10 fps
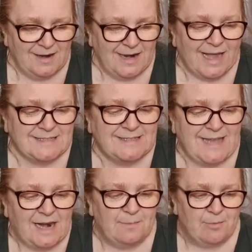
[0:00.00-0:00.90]
Let's
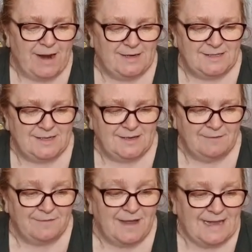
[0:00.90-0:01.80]
celebrate
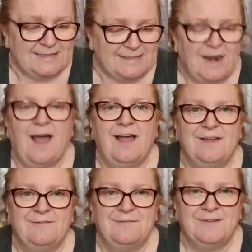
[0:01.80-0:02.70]
for he's alive.